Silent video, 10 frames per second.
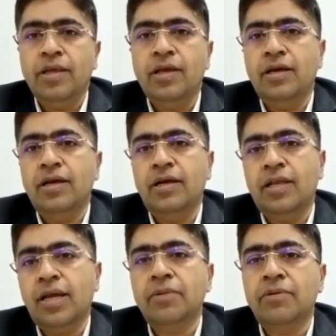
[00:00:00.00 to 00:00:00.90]

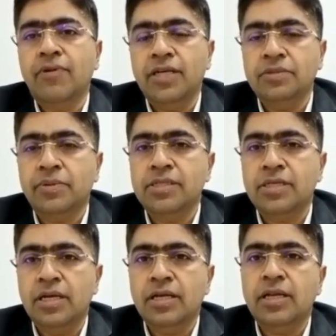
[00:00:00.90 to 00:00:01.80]
and I'm the Vice
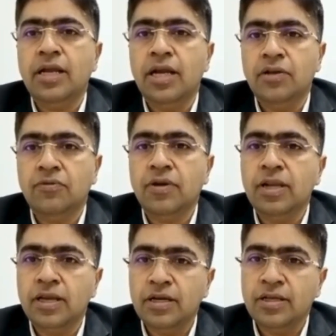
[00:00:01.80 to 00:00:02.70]
President and Head of
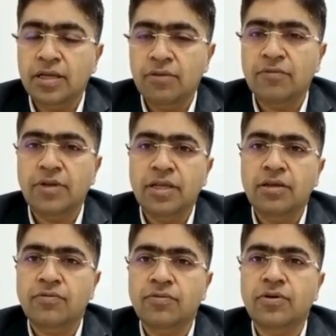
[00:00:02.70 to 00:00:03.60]
Clinical Delivery
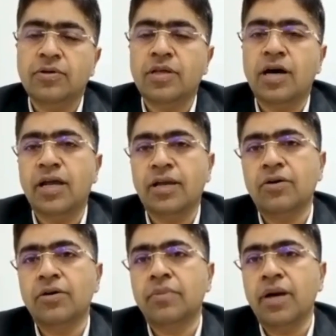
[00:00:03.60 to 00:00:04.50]
for the
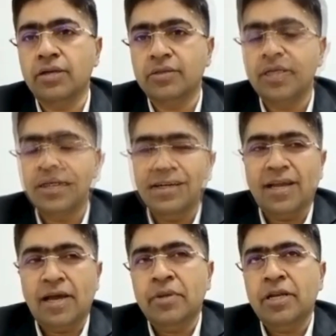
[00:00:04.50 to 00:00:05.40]
Icon Biotech. And
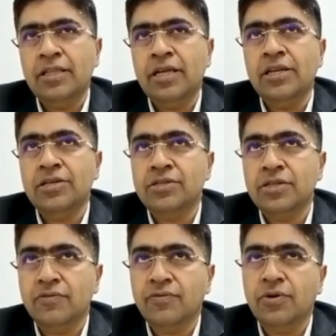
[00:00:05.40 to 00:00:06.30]
I've been in the
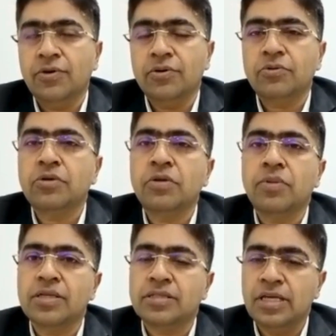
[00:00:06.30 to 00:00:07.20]
industry for 20
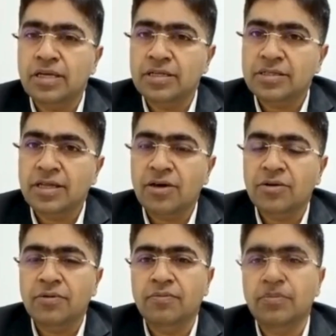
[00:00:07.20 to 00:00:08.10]
plus years
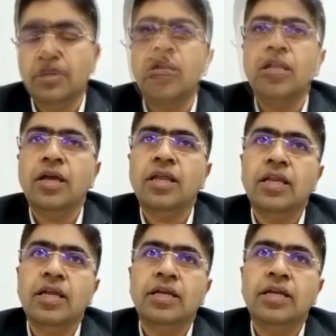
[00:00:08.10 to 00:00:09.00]
now. Currently, I
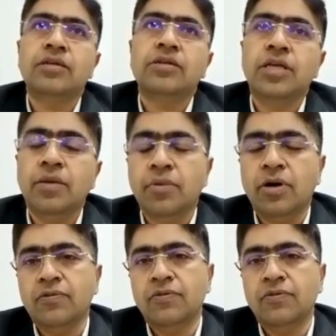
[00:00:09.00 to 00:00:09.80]
lead the team of